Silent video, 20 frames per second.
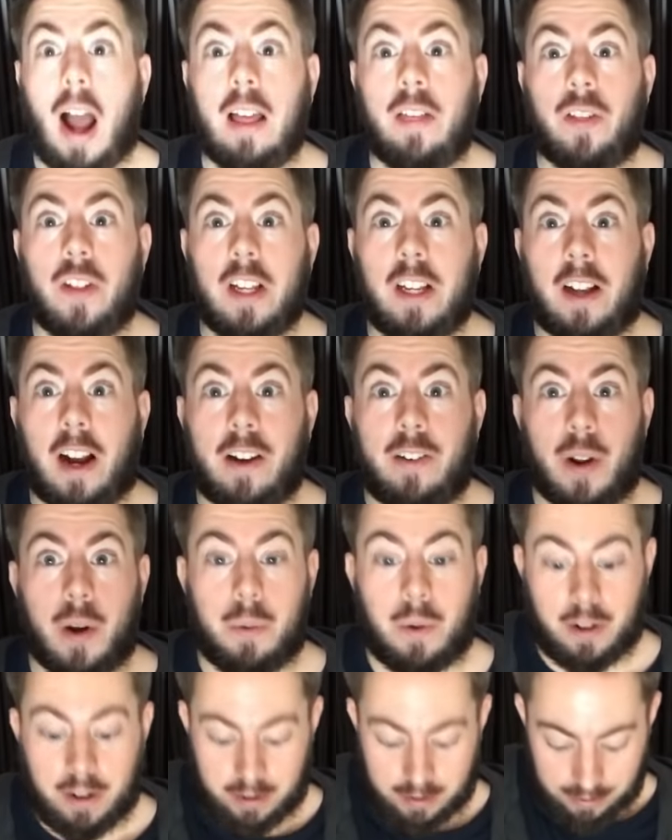I think I
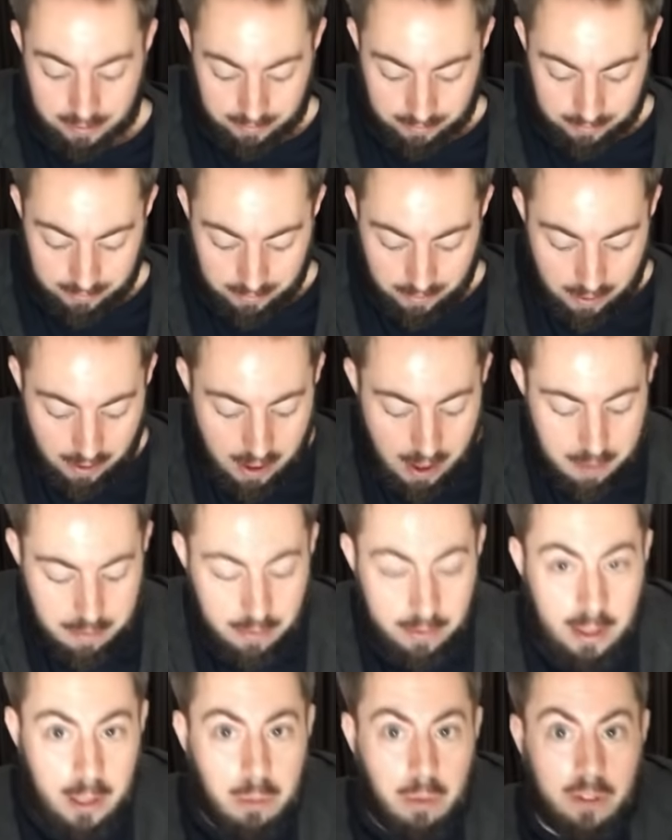know what it is.
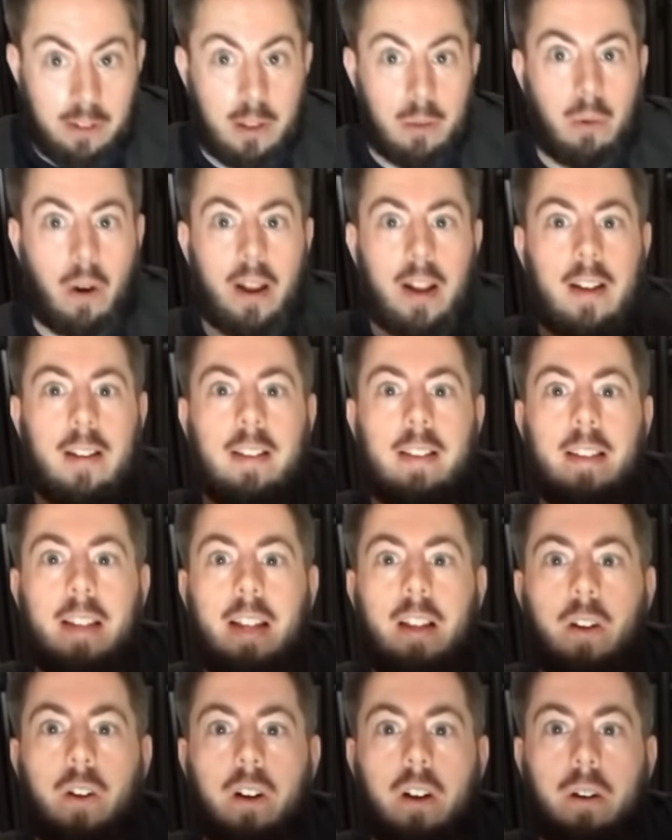This is what I can
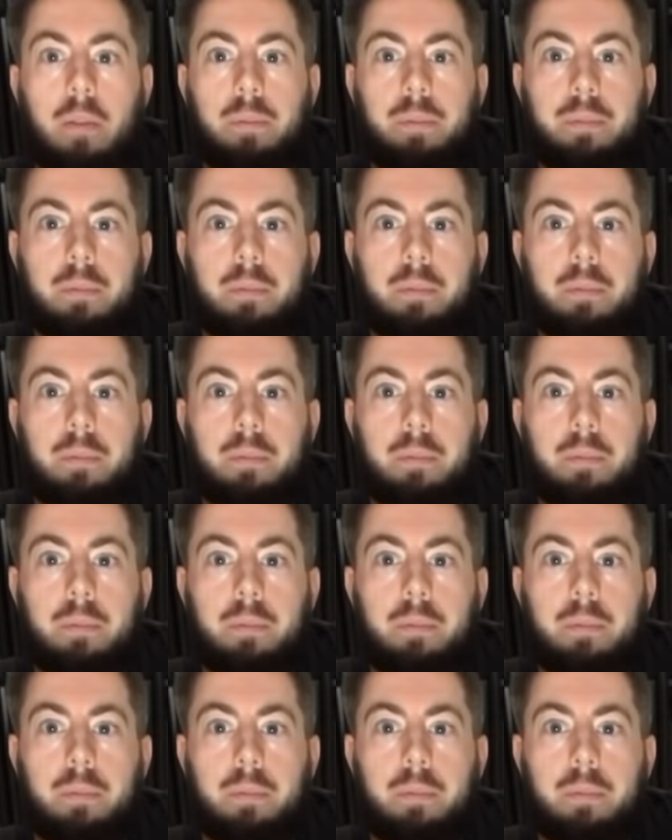see, look.